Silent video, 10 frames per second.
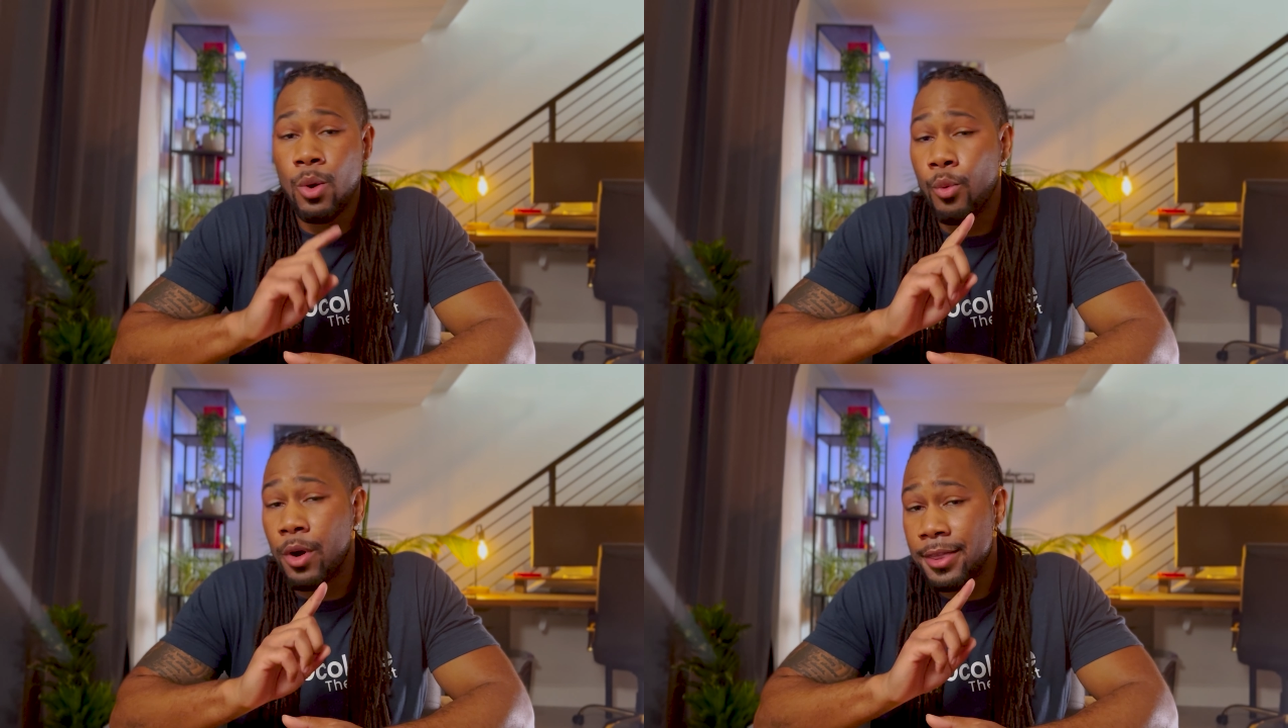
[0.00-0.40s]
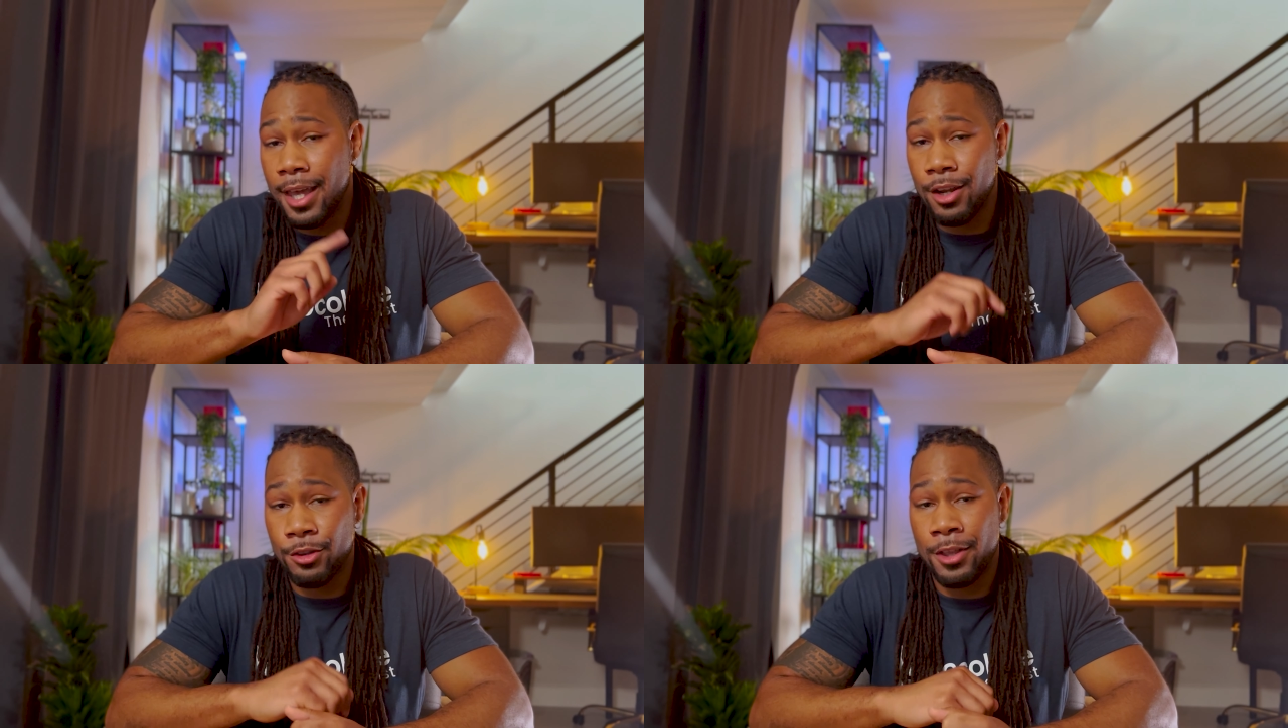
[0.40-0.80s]
One
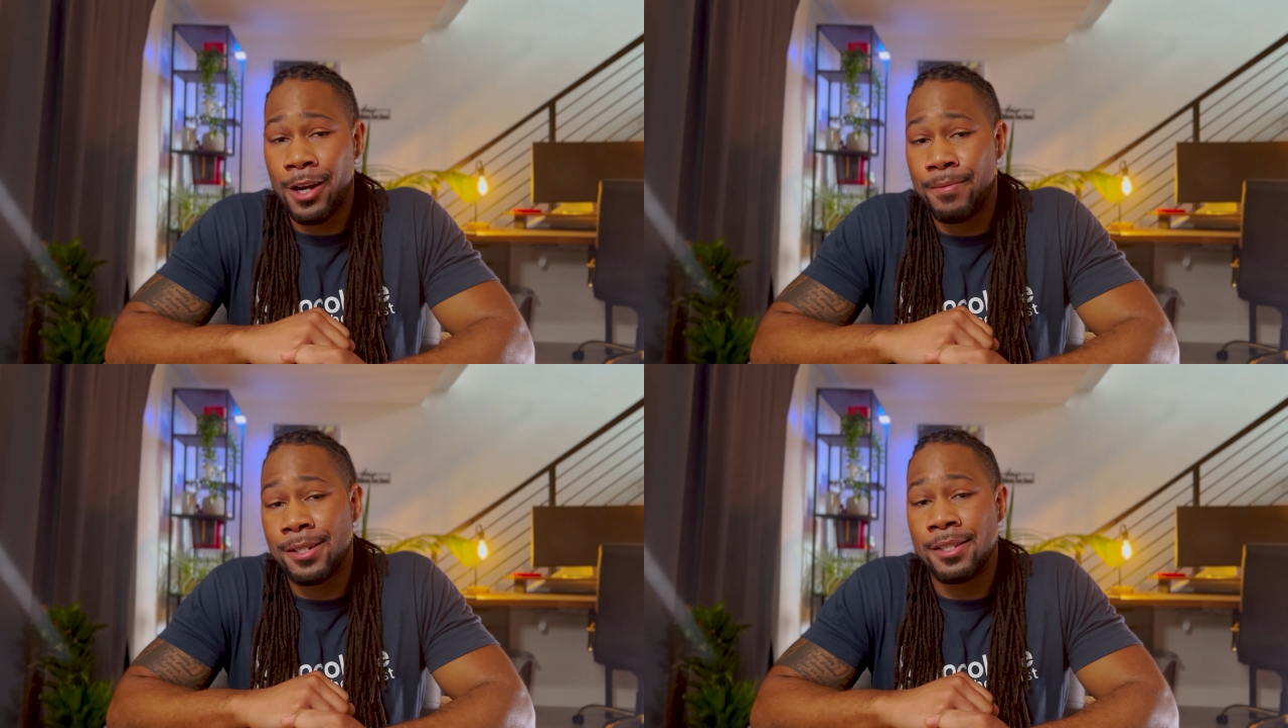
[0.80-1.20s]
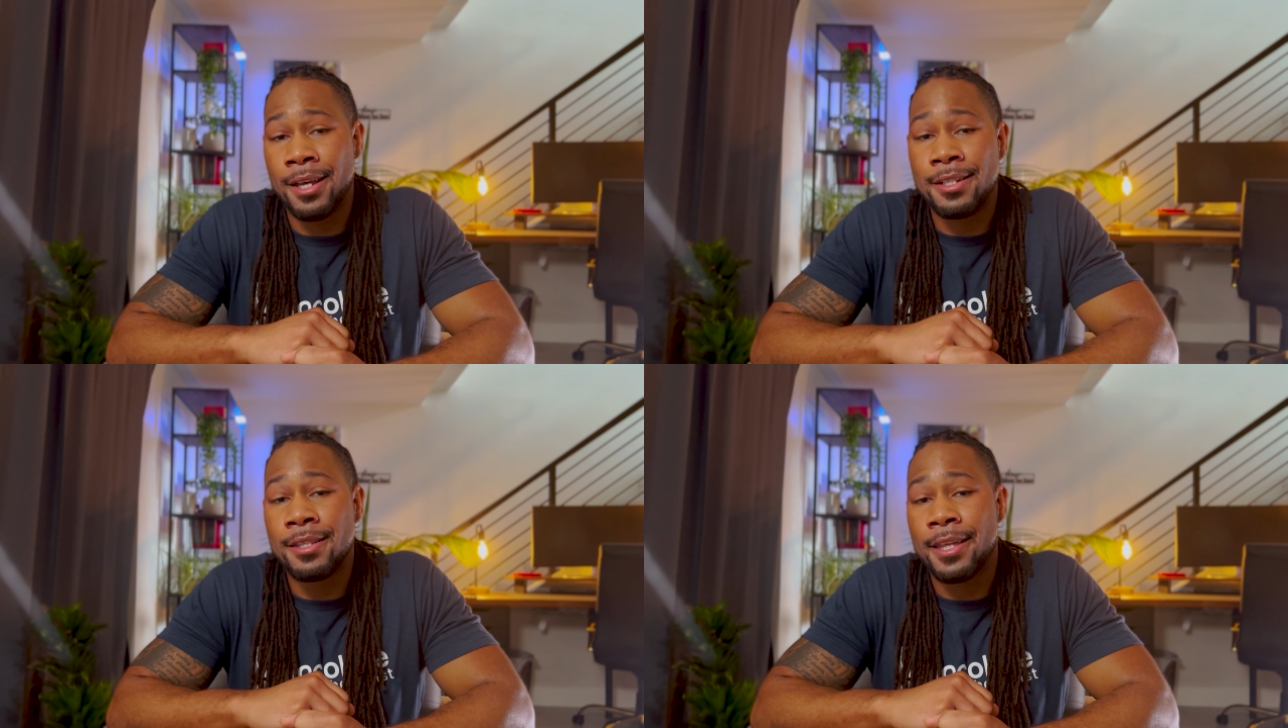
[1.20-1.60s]
thing your therapist
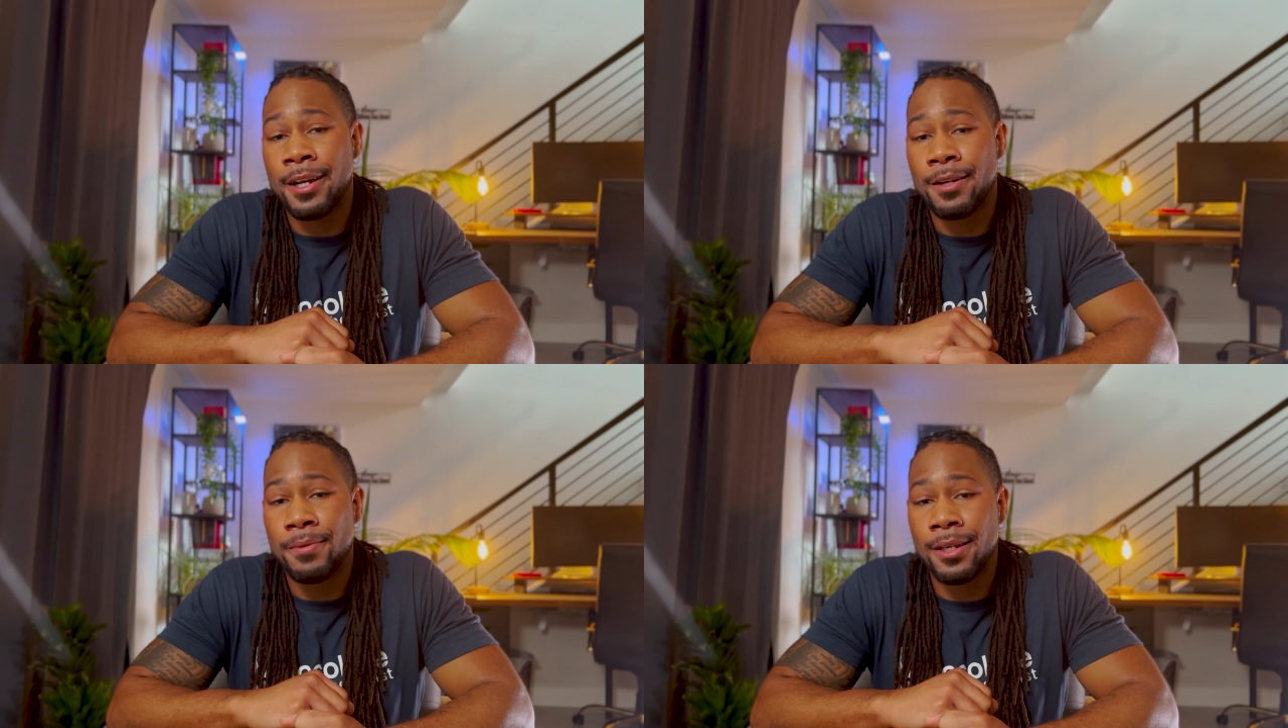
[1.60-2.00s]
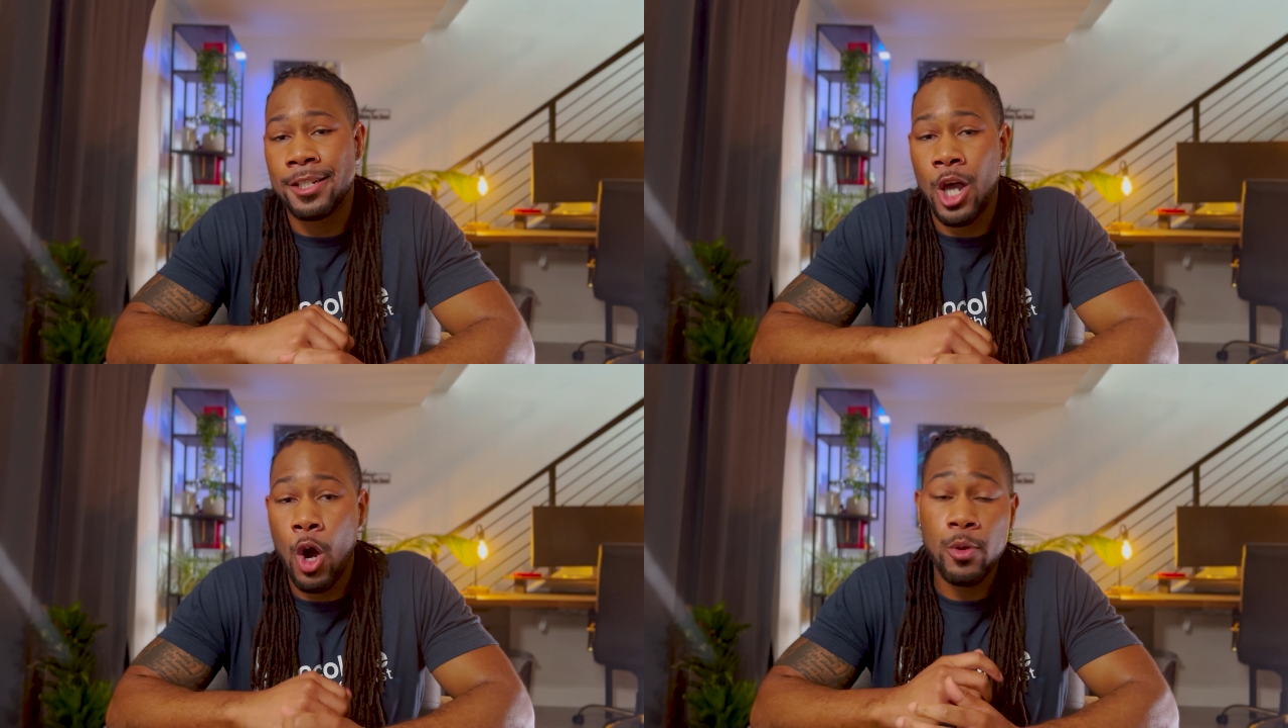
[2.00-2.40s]
does in therapy
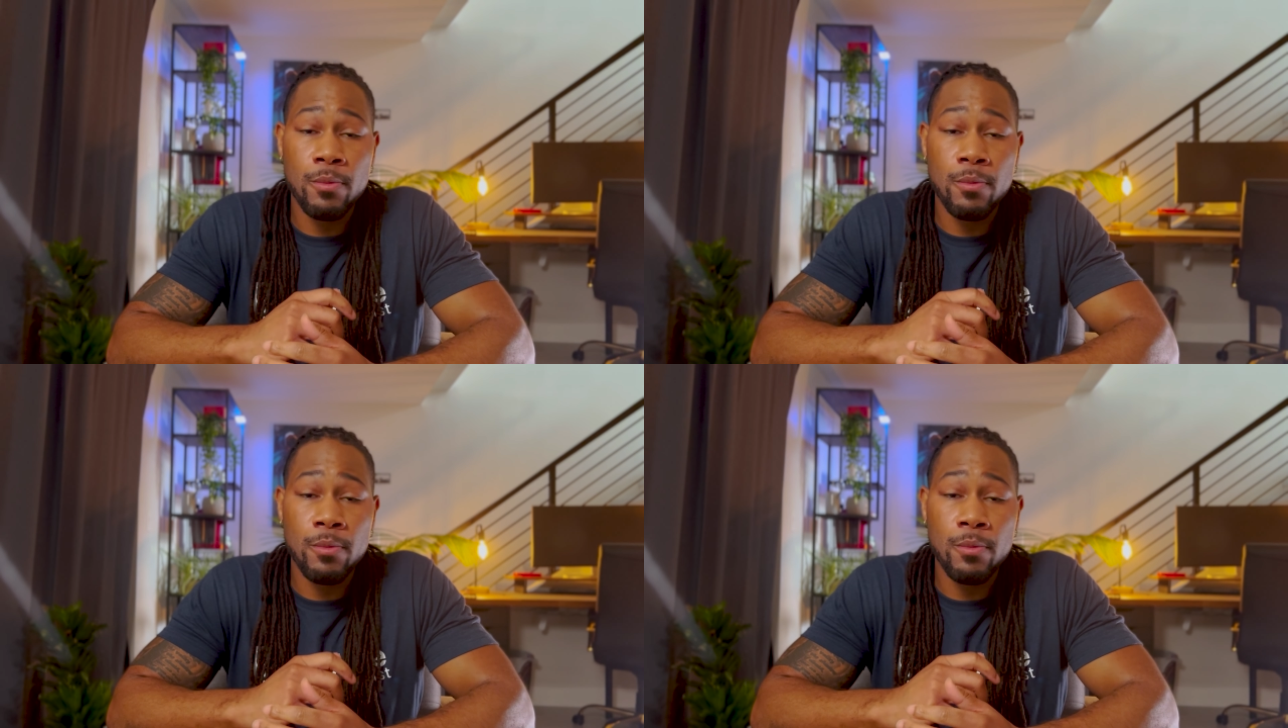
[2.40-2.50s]
is help